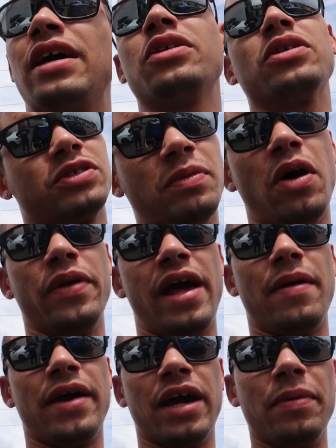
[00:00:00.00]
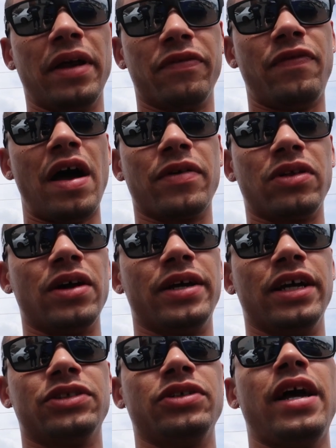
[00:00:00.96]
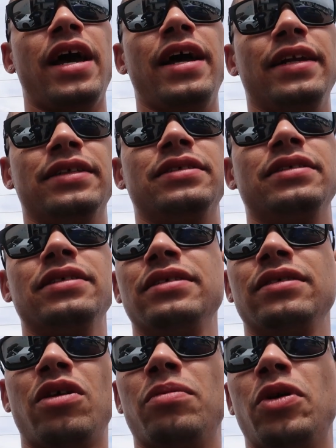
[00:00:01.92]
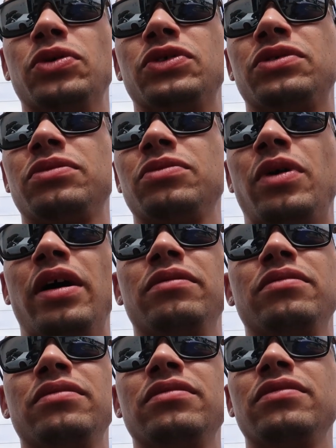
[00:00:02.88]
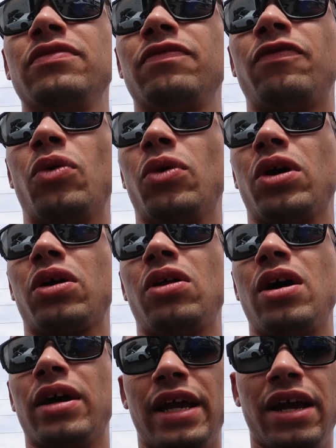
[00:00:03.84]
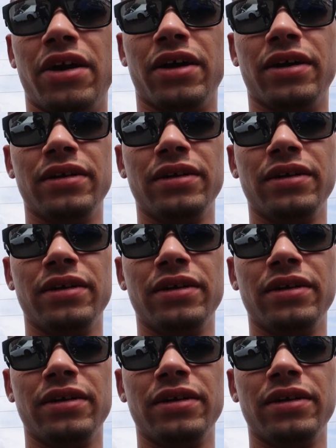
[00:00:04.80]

I took a small nap. I got up at like 5 o'clock yesterday and it's almost, 4 o'clock here.